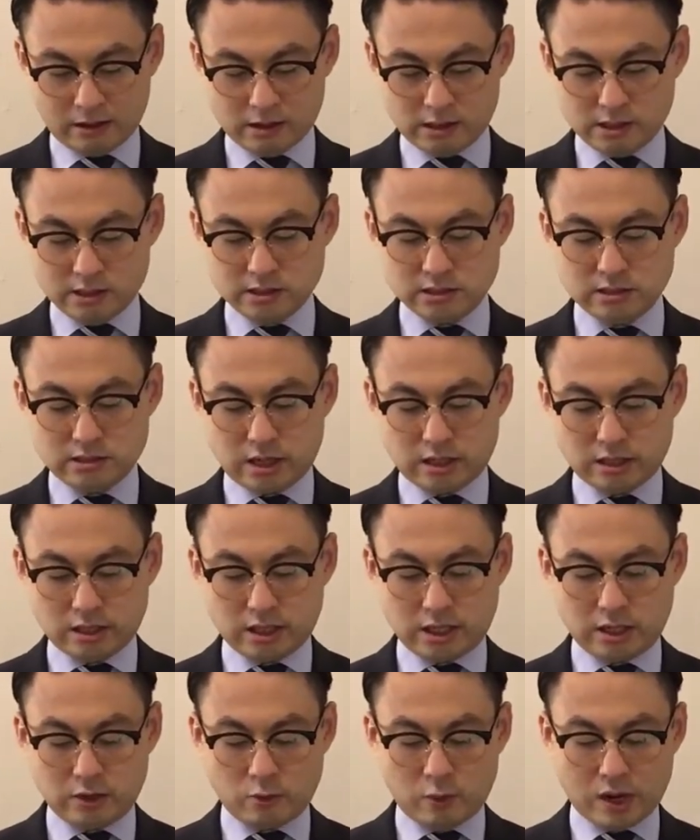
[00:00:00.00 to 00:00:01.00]
Instead,
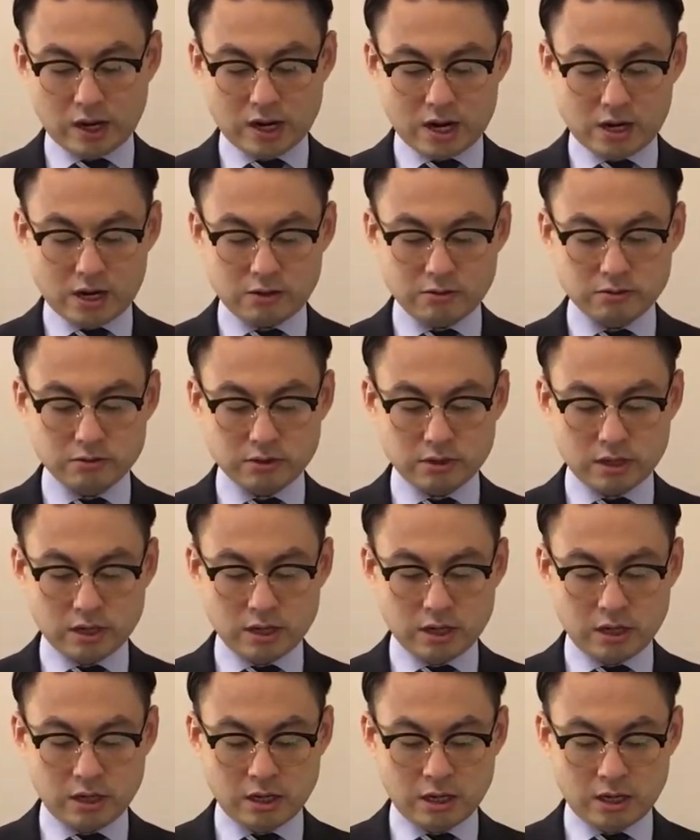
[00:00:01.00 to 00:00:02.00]
he went out
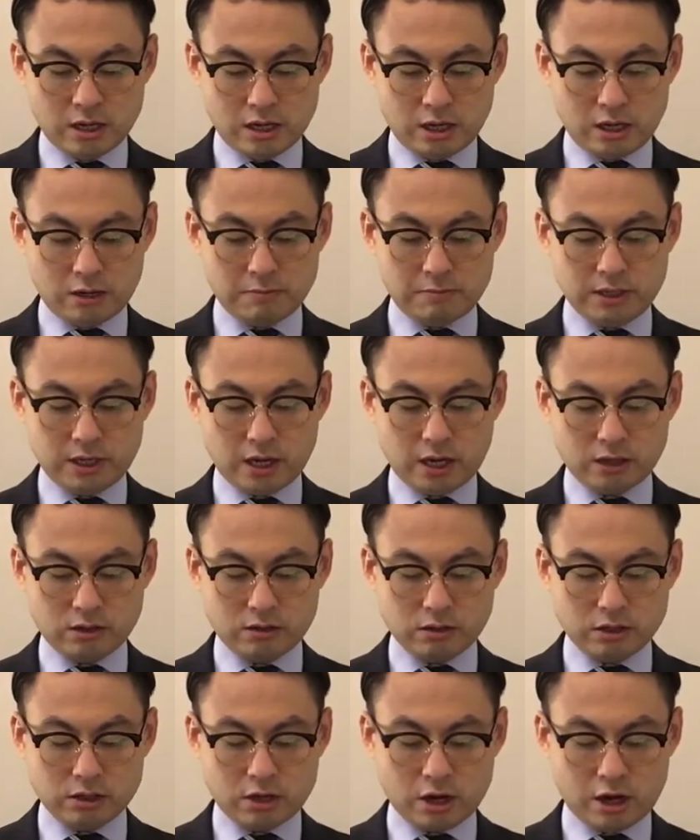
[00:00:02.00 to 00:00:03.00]
and began to
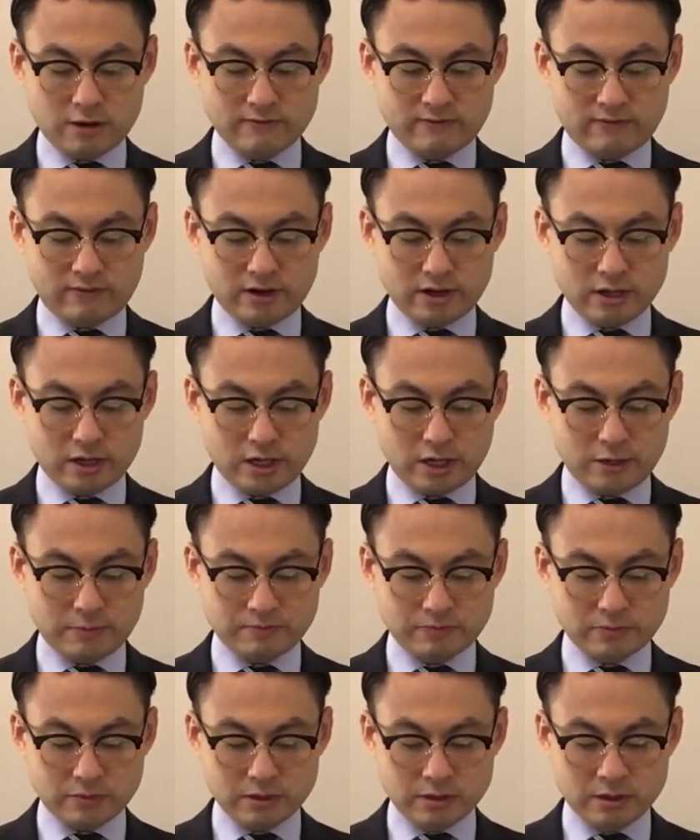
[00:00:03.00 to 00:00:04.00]
talk freely,
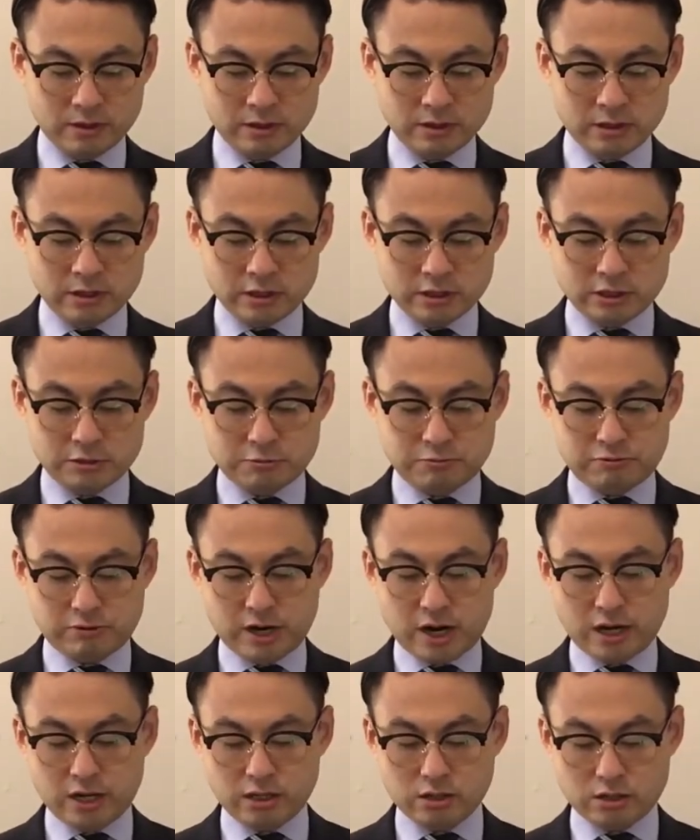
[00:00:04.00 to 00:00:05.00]

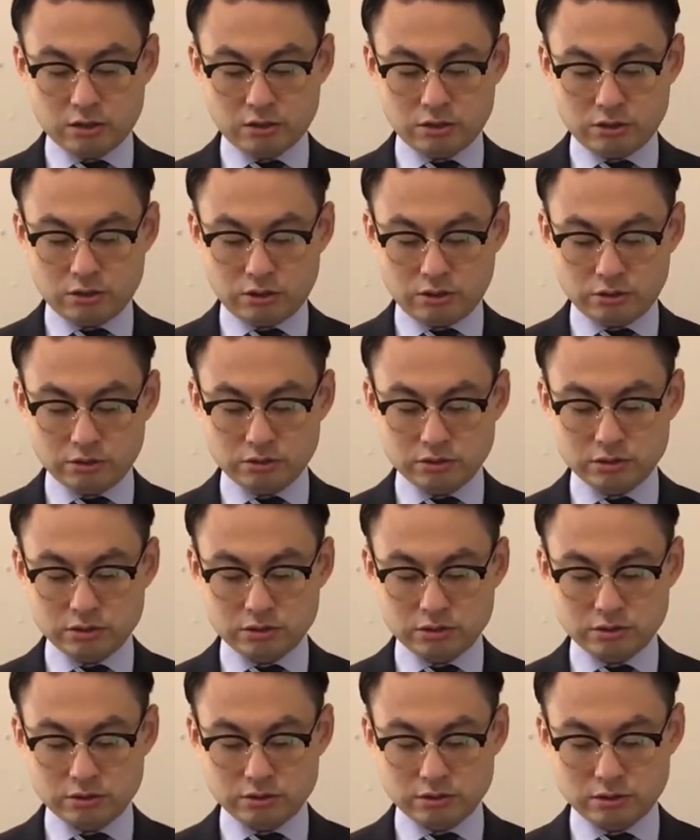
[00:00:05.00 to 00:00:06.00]
spreading the
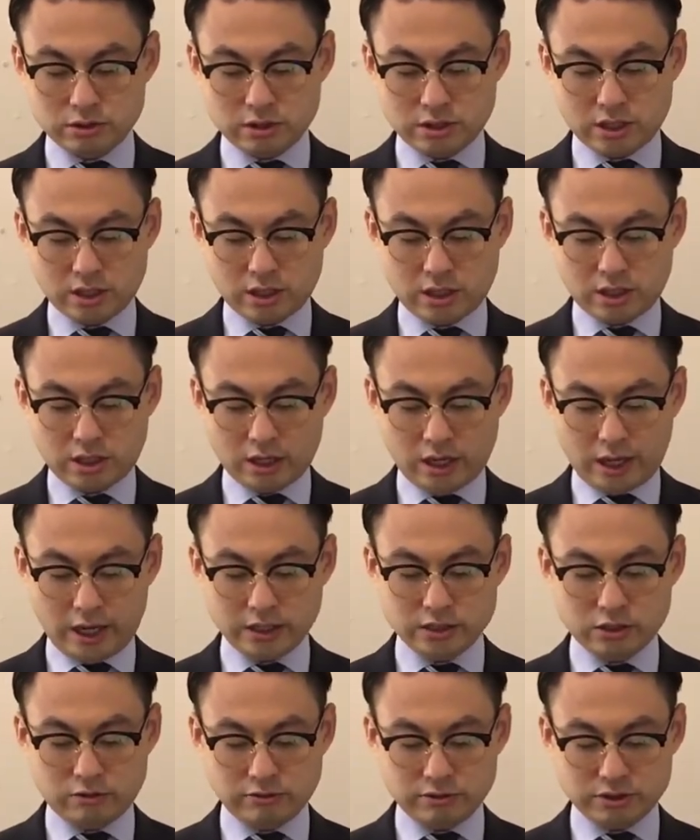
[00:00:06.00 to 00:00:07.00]
news. As
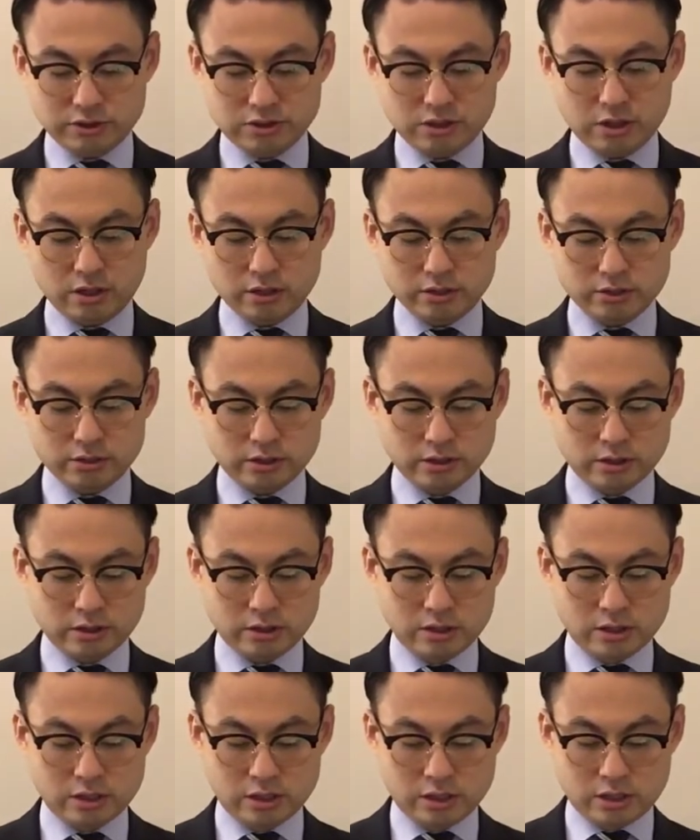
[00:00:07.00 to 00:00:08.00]
a result,
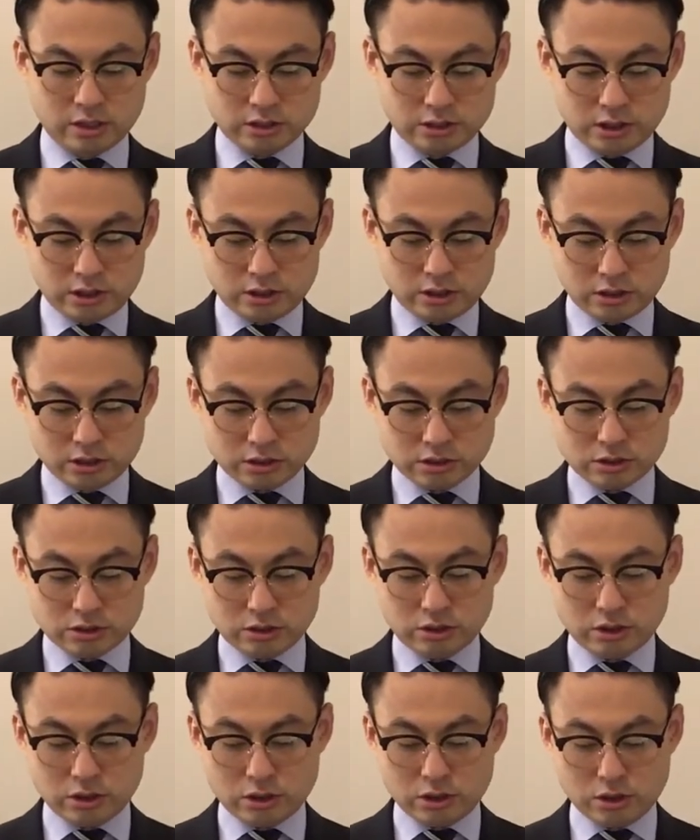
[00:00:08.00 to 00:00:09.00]
Jesus
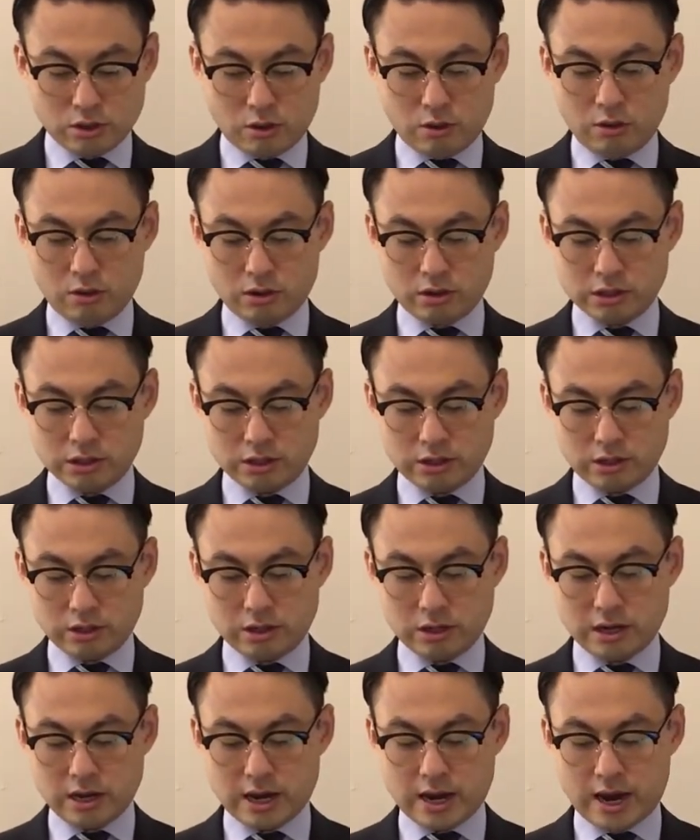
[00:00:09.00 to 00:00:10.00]
could no longer
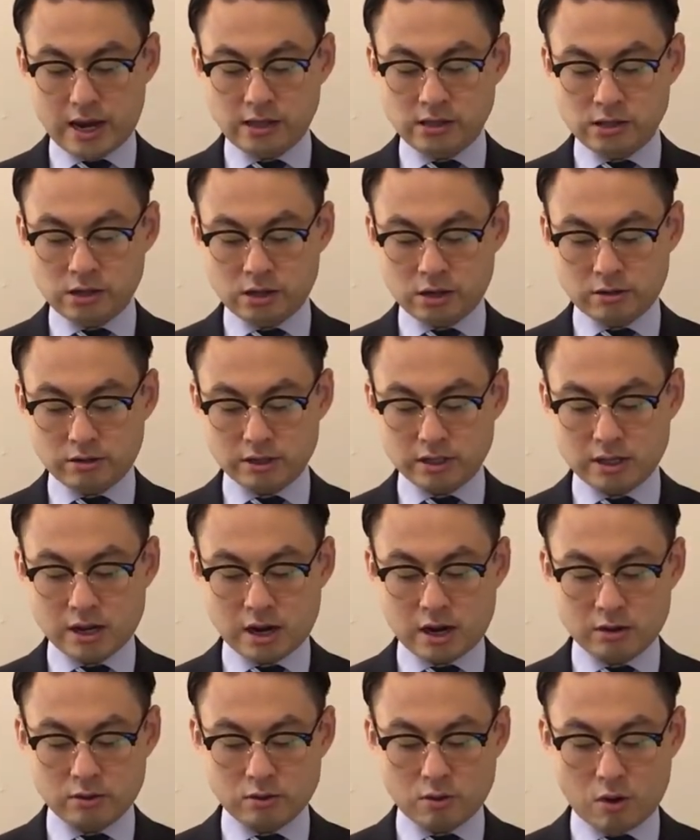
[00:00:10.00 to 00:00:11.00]
enter a
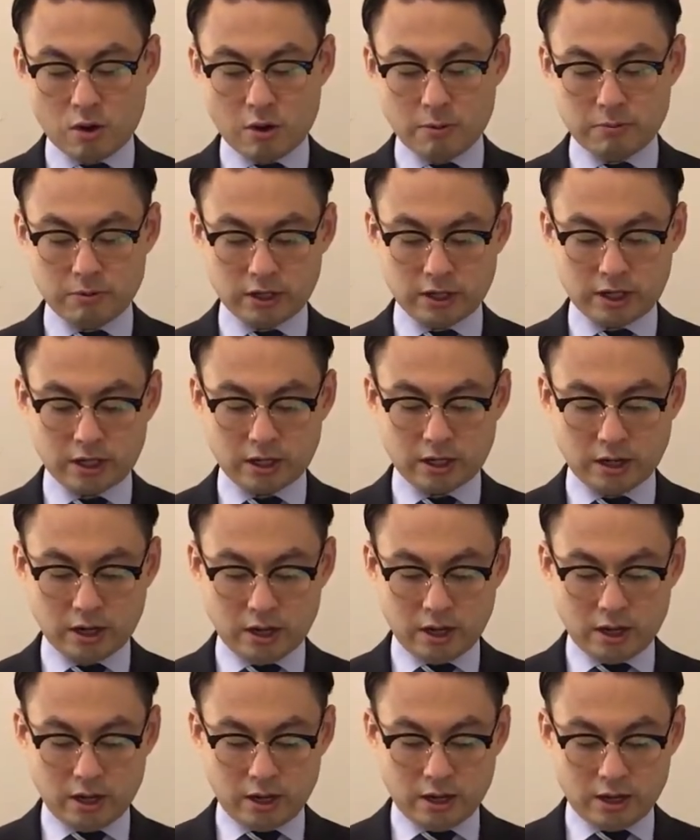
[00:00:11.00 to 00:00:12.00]
town openly,
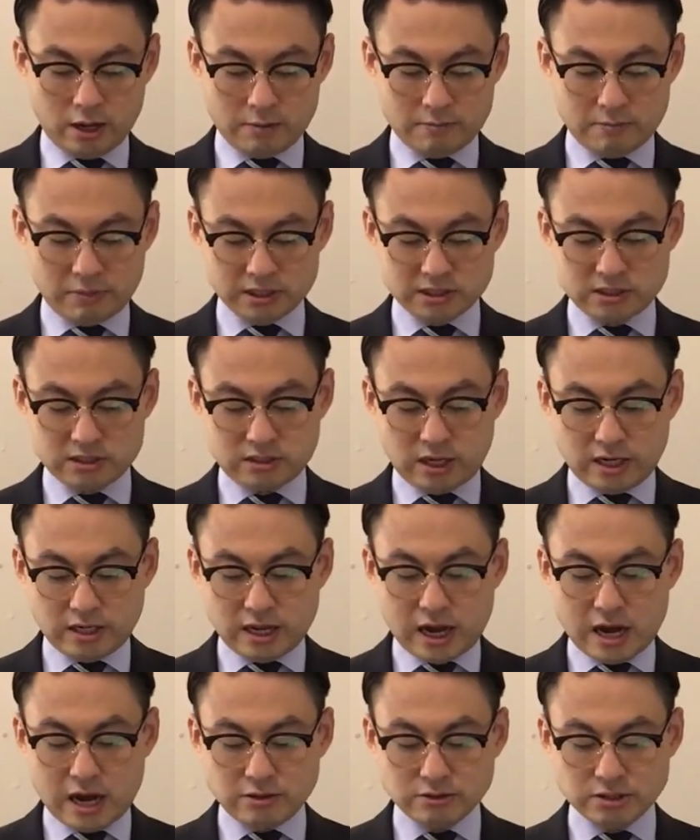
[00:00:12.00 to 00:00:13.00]
but stayed
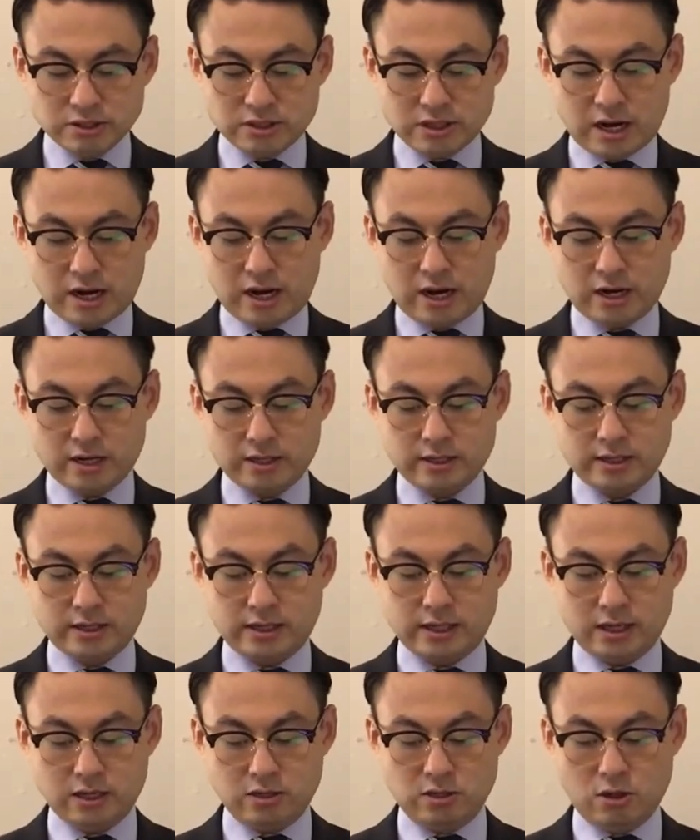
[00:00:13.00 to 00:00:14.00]
outside
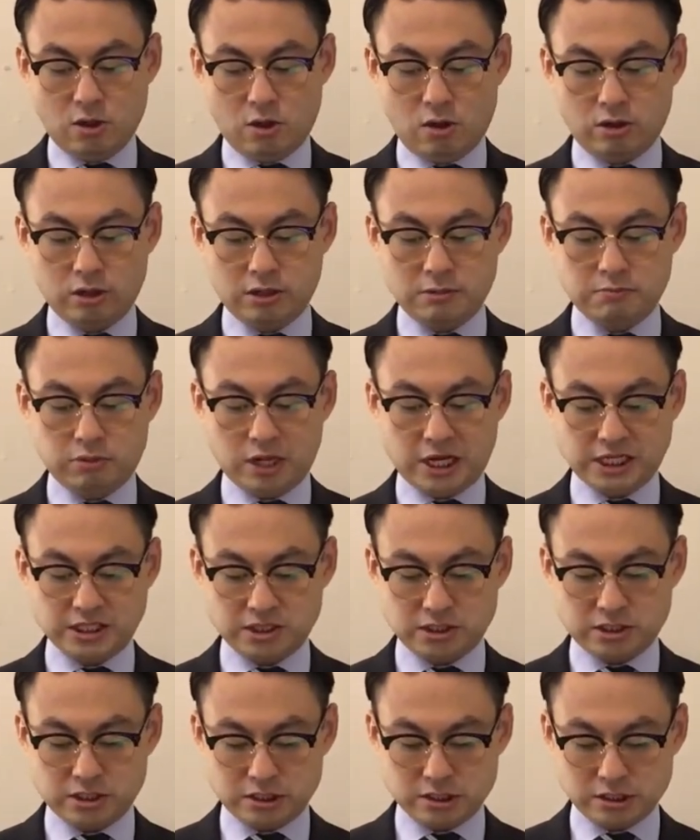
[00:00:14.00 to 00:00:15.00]
in lonely
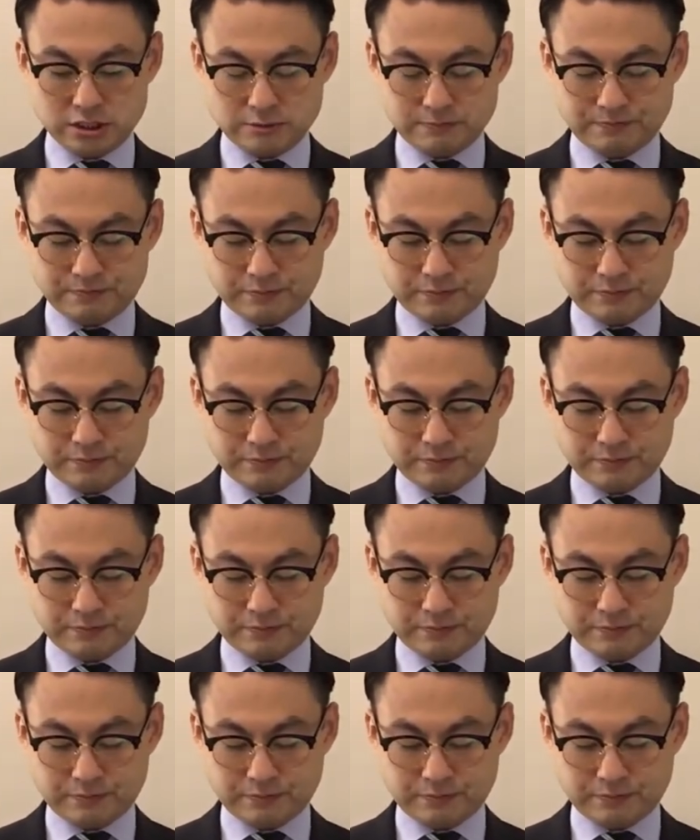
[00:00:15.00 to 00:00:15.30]
places.